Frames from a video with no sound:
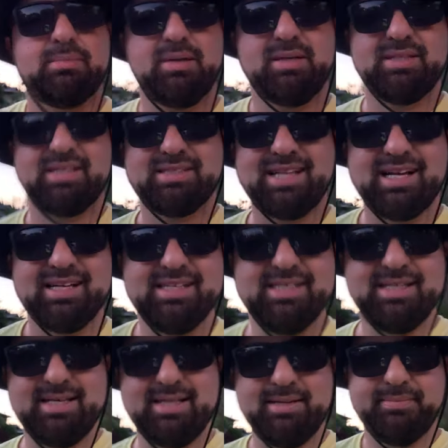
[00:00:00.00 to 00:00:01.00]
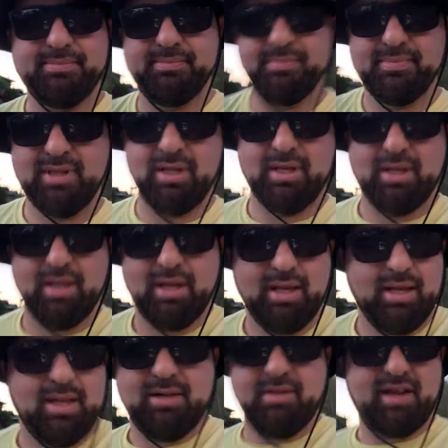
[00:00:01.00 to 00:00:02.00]
society
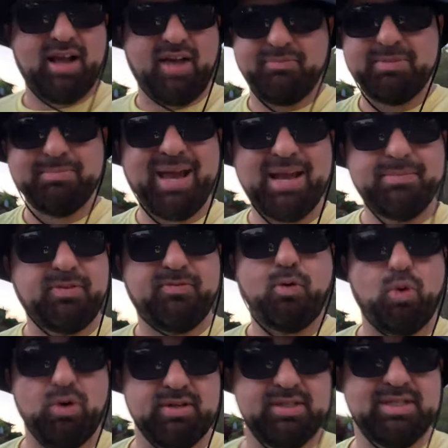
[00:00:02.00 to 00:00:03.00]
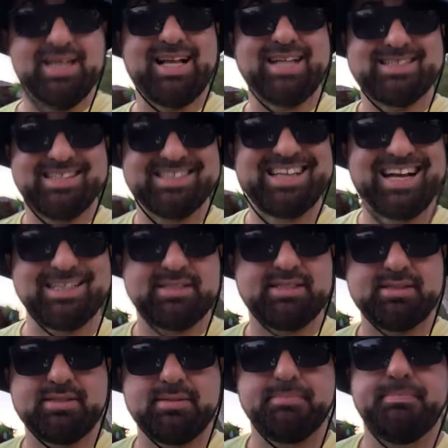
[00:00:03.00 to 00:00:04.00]
have been made before against the second
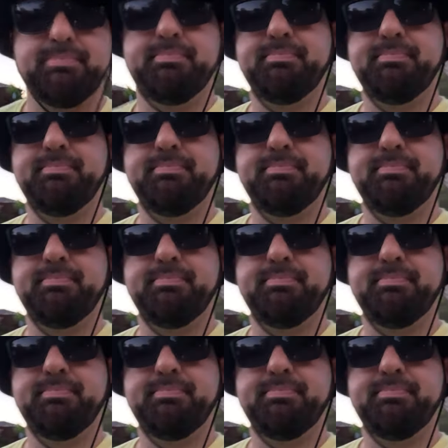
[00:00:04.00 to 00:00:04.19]
system.